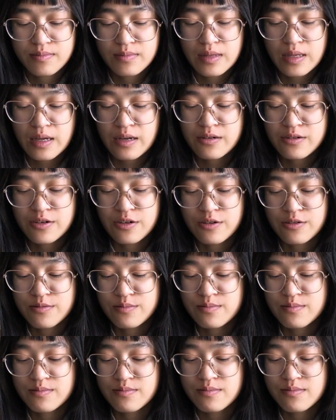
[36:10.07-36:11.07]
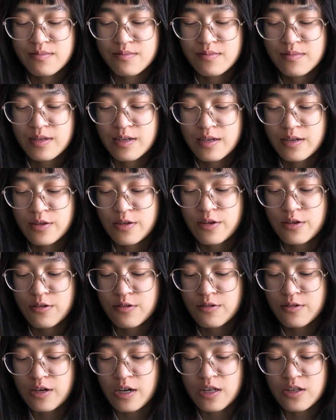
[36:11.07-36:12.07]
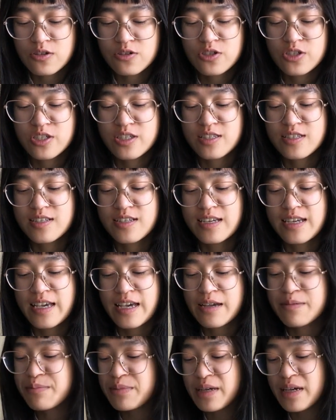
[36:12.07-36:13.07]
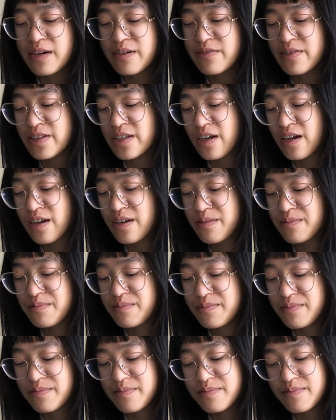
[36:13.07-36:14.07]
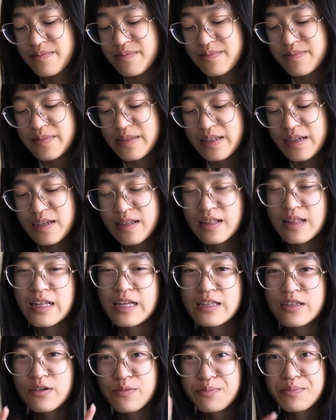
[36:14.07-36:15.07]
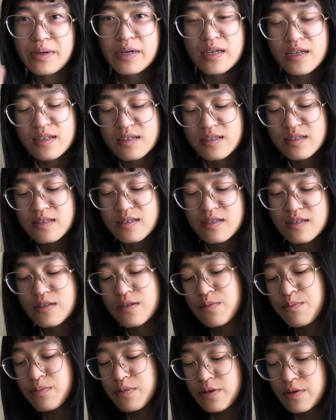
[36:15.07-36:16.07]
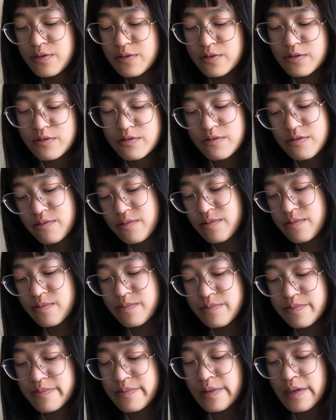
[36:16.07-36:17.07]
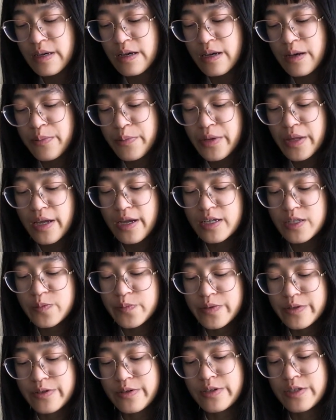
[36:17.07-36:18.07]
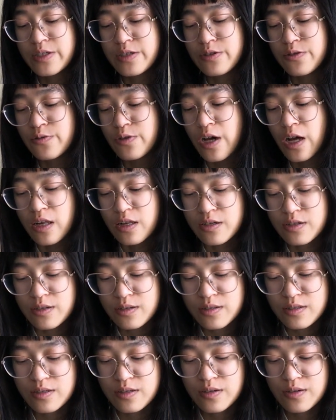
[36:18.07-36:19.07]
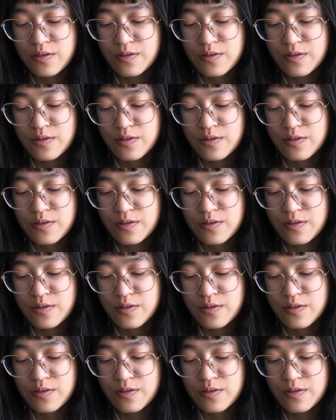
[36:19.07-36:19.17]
I don't know, their colors just get me every time, like their pinks, the blues, but the ice blue is a new color, so